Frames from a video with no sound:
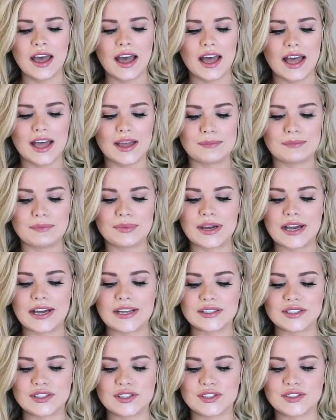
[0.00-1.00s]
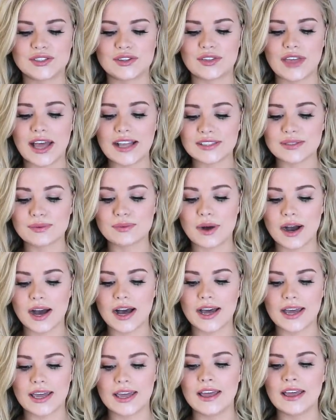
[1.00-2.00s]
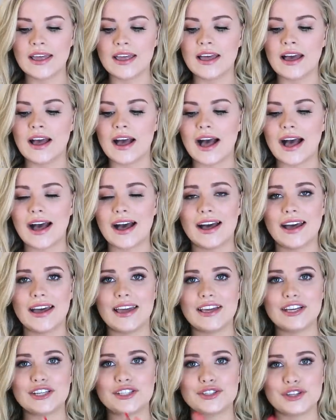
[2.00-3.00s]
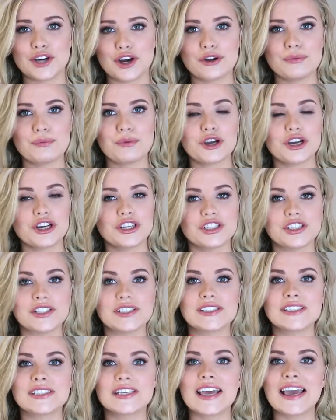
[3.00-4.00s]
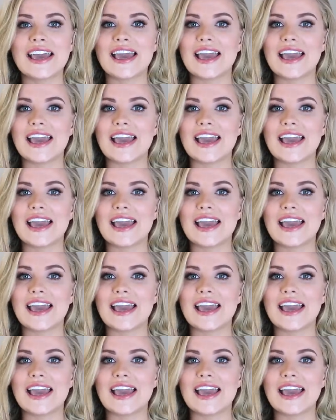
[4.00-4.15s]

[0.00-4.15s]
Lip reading: but so that's why I don't purchase